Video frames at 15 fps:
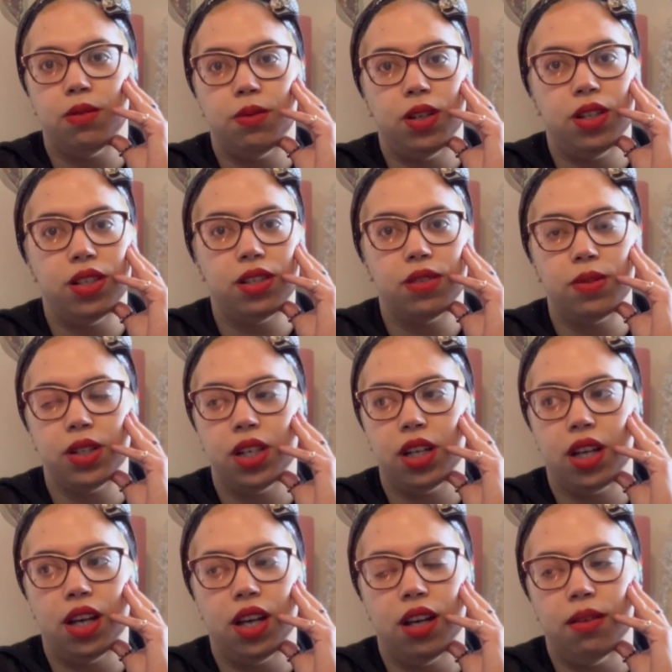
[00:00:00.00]
what, sweetie,
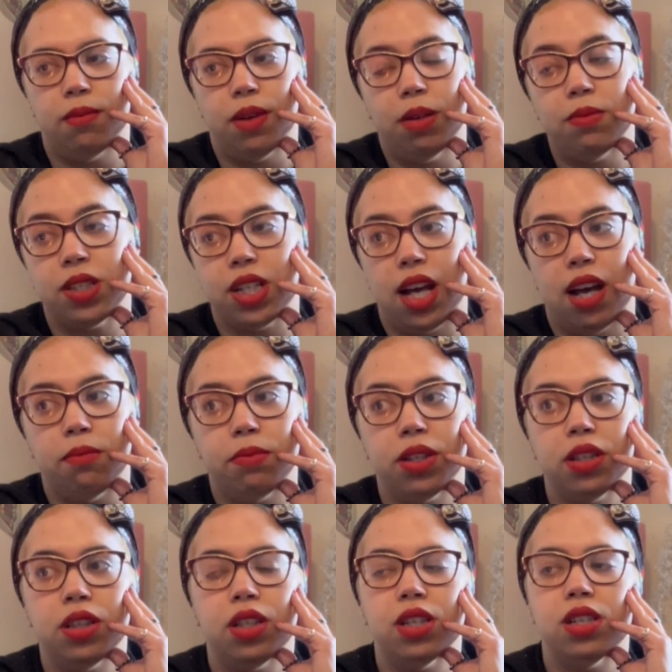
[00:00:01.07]
um, I'm
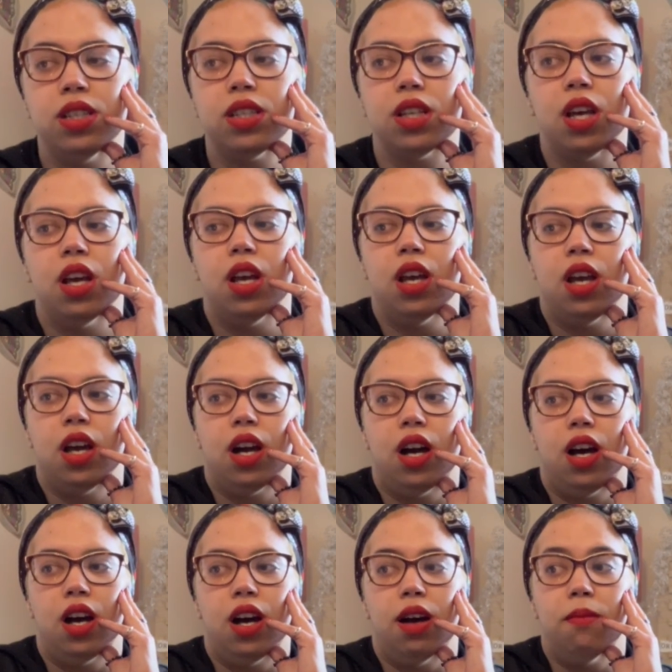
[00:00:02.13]
stopping this.
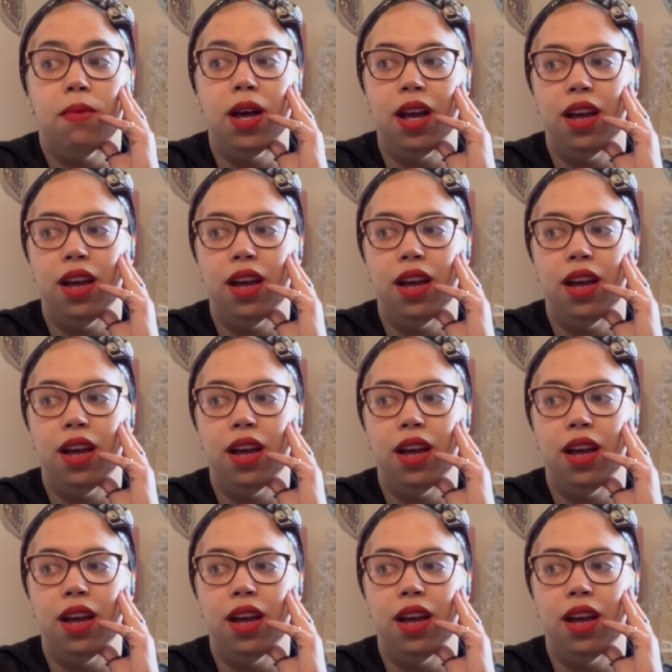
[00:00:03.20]
Um,